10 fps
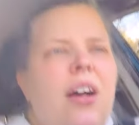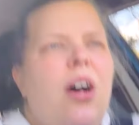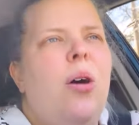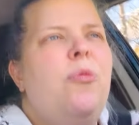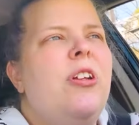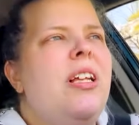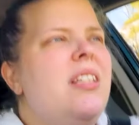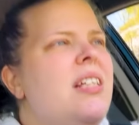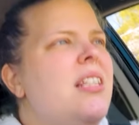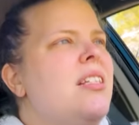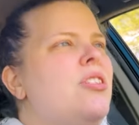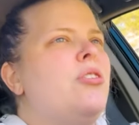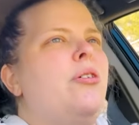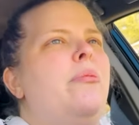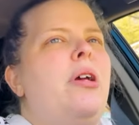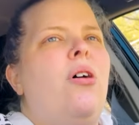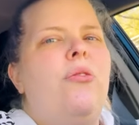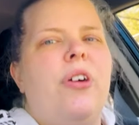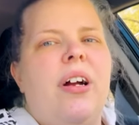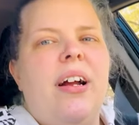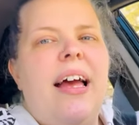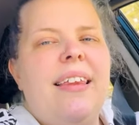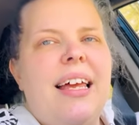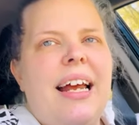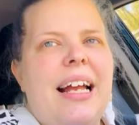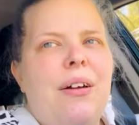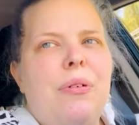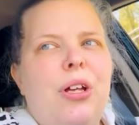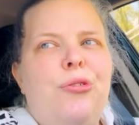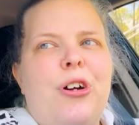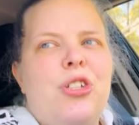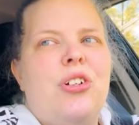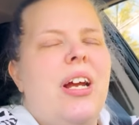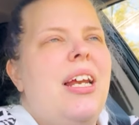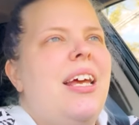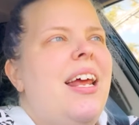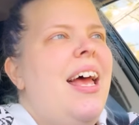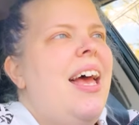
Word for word: Hopefully this doesn't screw me over and then I get really frustrated